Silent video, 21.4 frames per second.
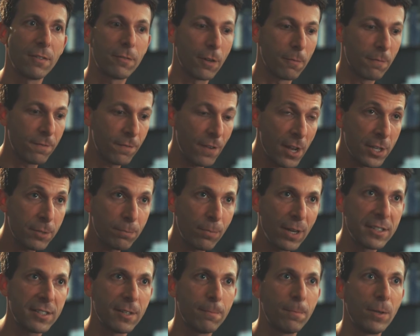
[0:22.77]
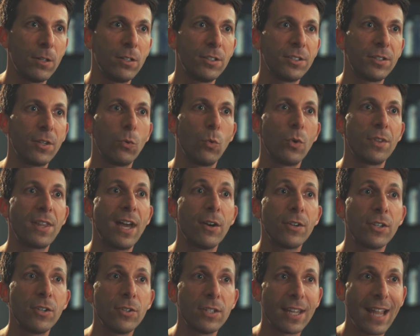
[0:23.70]
from first principles,
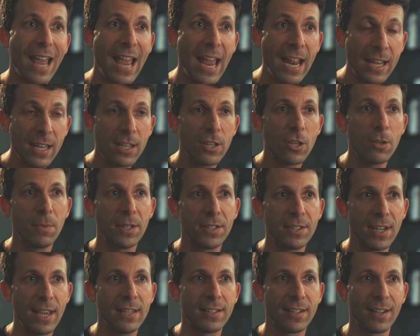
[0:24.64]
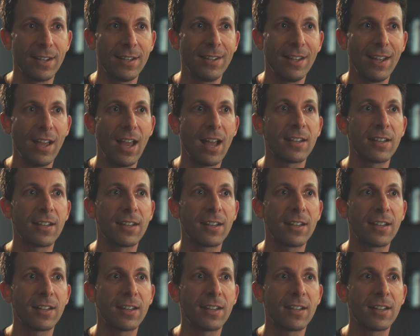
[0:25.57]
without using any human data,